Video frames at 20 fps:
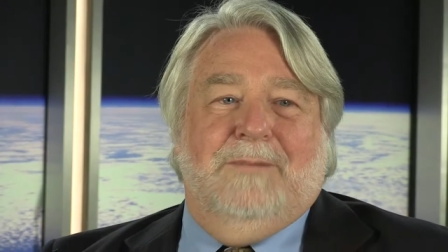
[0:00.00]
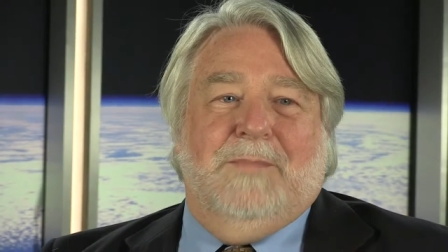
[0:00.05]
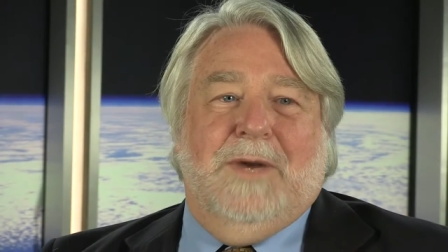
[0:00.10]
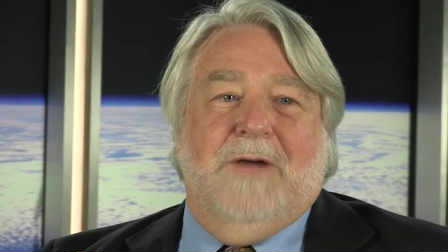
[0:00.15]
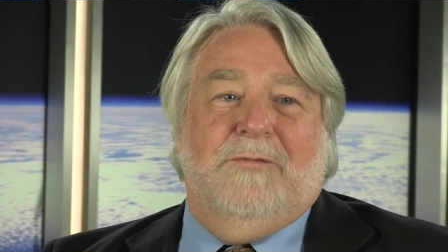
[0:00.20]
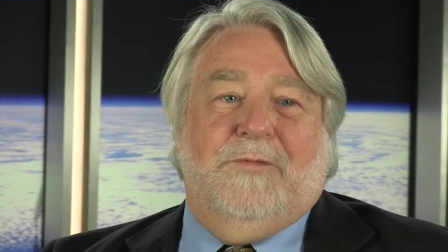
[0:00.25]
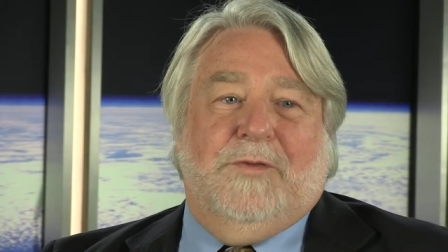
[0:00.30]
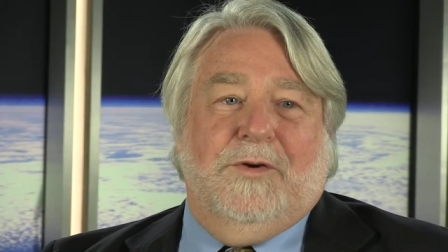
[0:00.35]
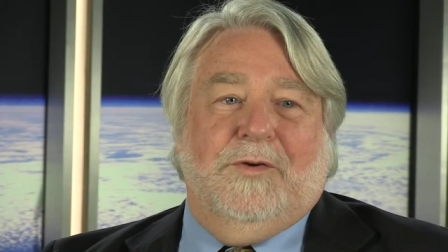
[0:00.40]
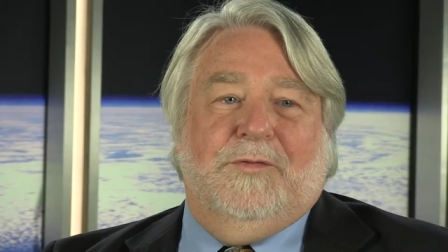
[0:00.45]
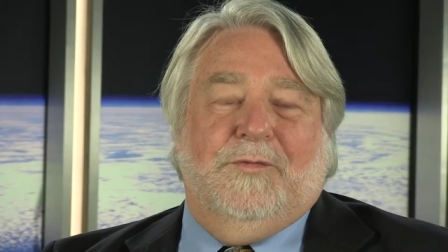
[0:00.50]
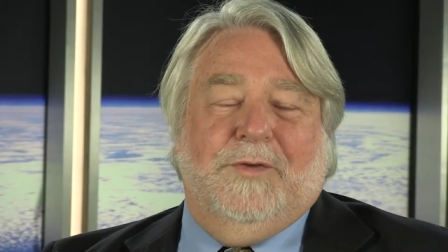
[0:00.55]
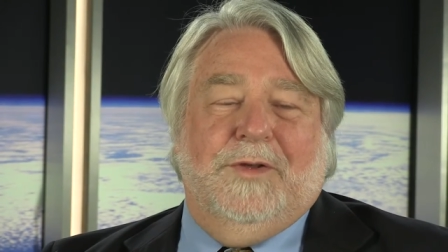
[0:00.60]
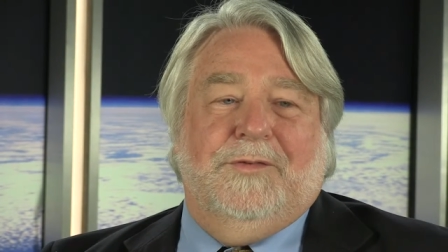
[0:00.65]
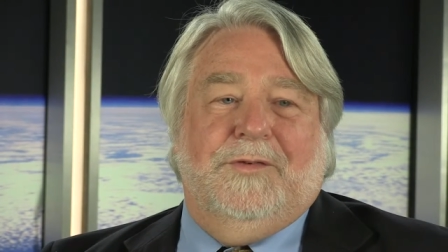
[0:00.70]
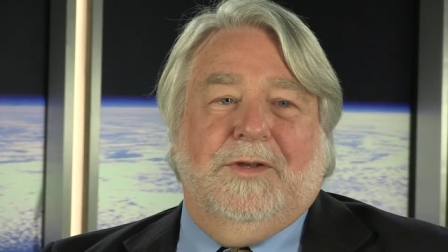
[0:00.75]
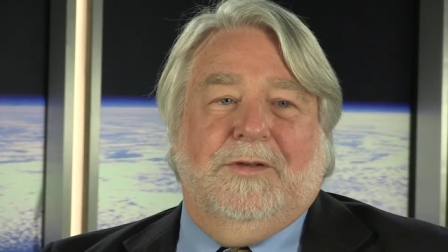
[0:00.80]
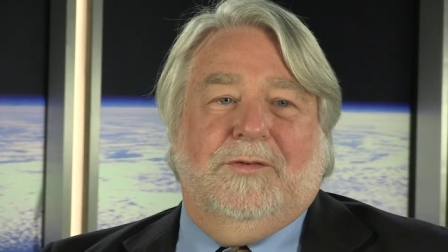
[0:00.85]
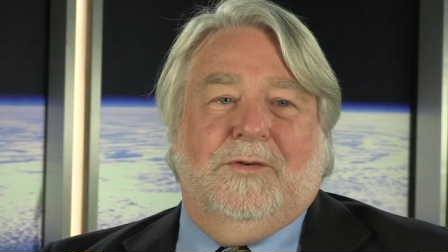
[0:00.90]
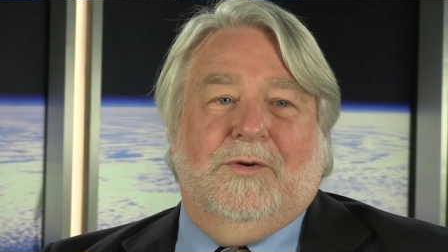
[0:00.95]
My first
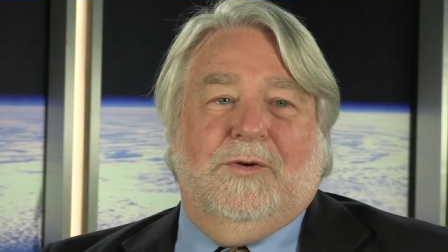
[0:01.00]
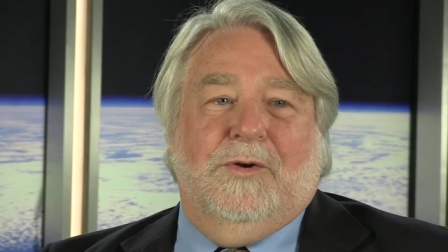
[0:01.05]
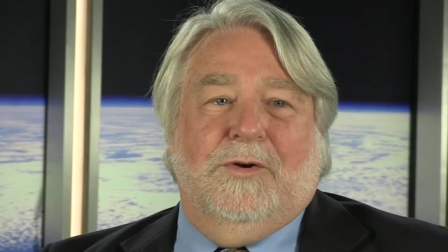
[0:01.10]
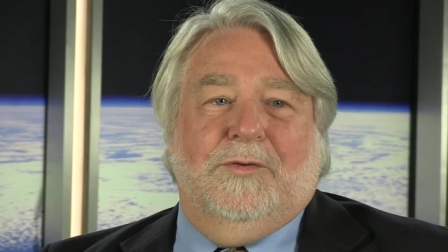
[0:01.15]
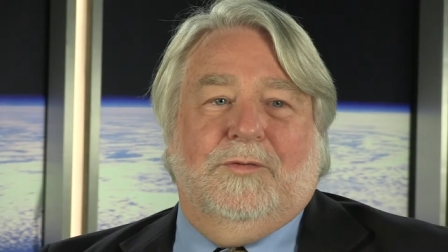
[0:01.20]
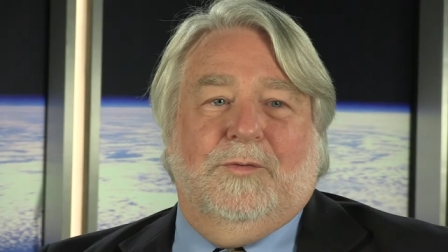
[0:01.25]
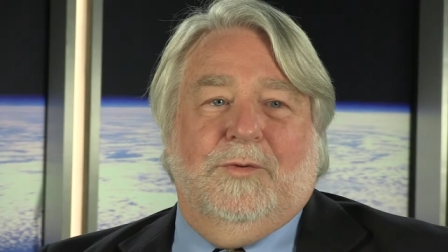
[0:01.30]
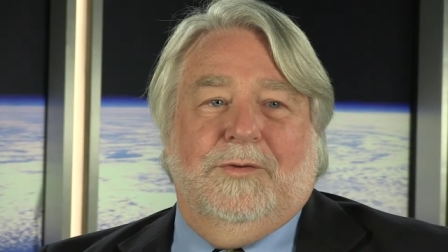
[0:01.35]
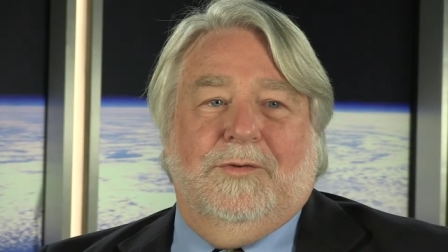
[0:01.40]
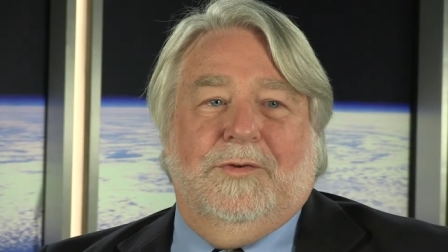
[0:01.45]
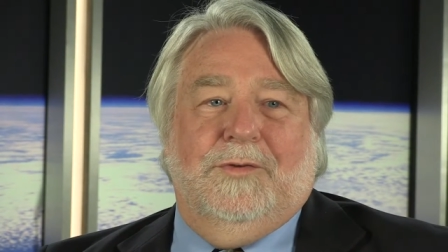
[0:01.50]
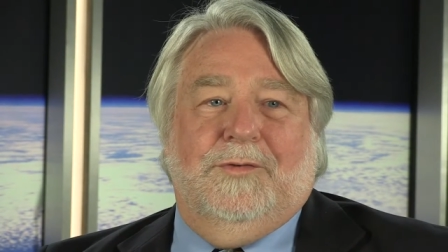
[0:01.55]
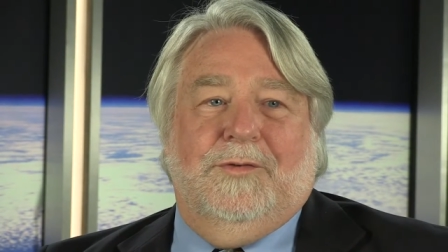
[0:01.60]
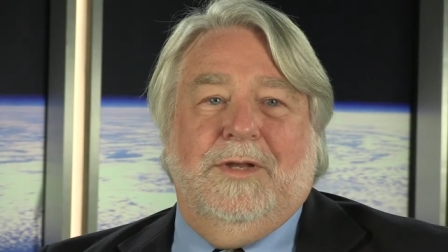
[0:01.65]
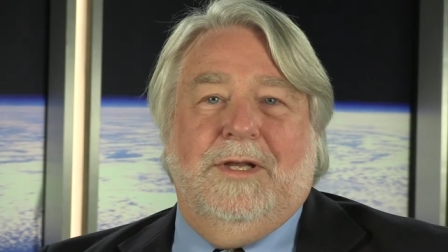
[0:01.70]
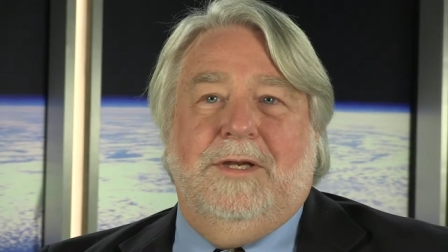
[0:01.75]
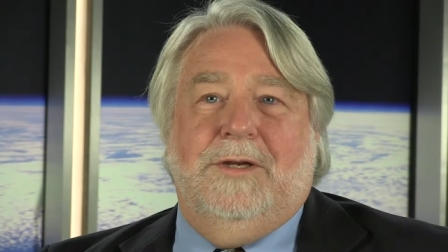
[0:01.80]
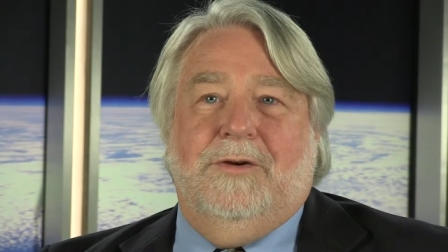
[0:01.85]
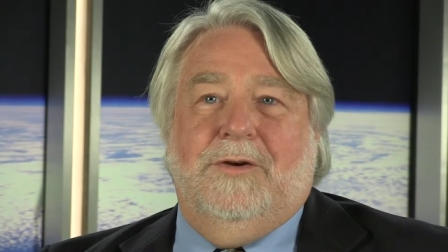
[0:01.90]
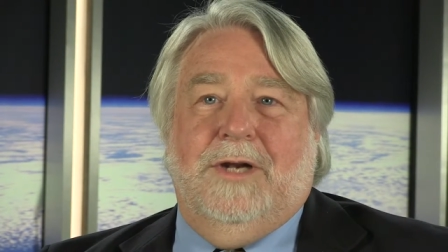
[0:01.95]
physics course was a
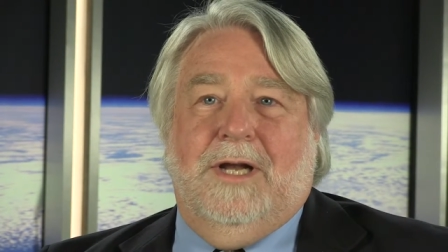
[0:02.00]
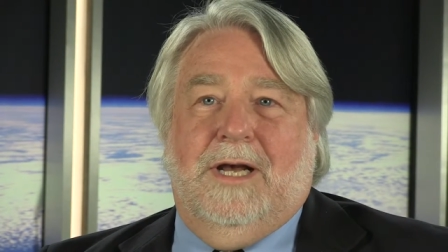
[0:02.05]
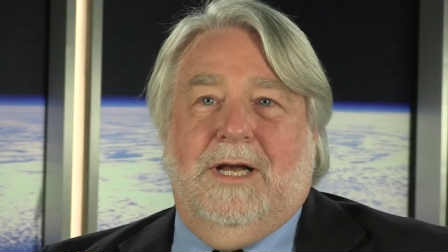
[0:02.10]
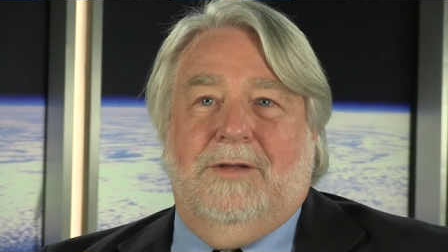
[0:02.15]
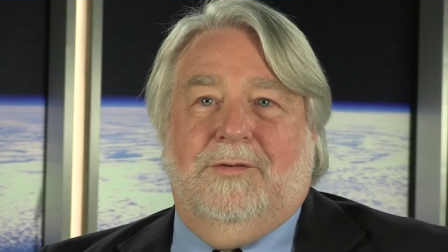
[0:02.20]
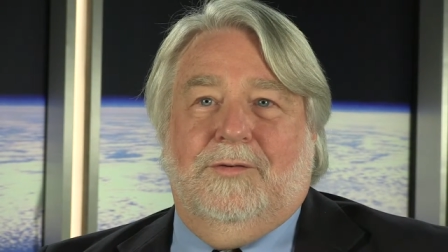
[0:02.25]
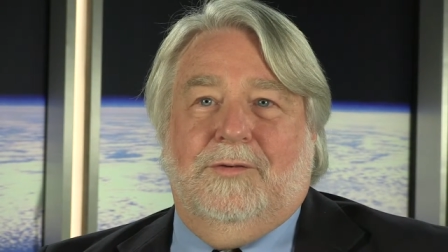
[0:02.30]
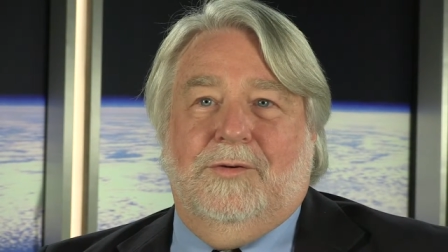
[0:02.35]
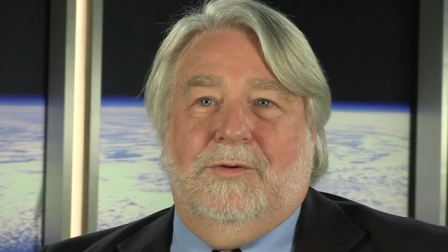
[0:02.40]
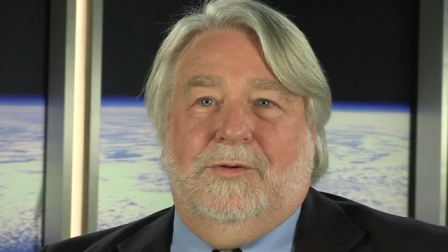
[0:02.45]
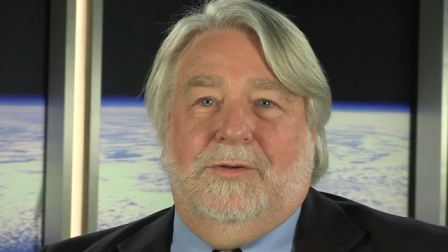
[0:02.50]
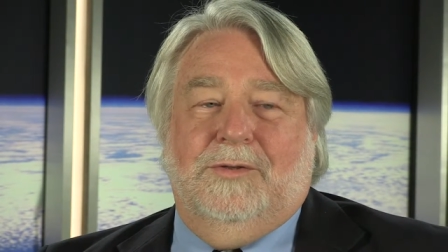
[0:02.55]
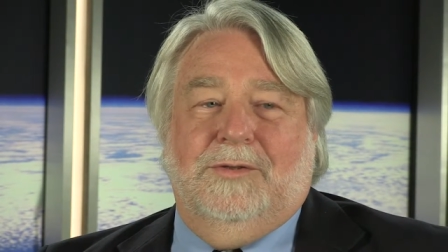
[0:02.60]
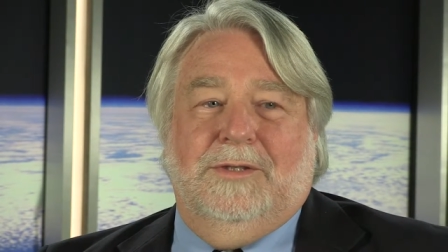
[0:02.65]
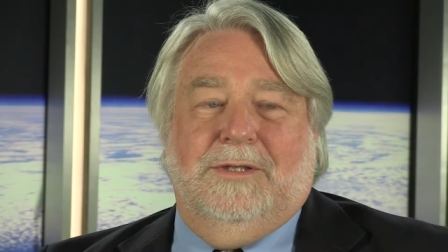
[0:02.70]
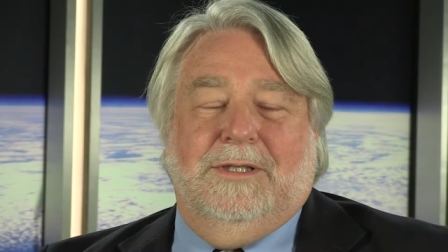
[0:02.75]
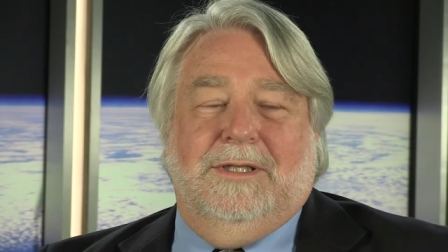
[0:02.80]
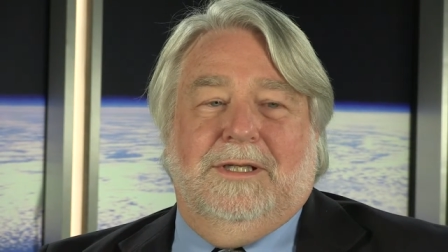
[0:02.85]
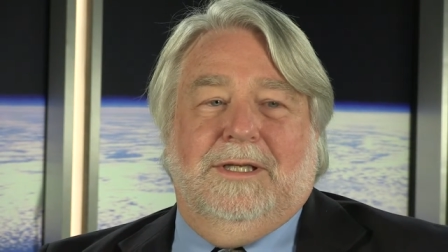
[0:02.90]
senior in high school,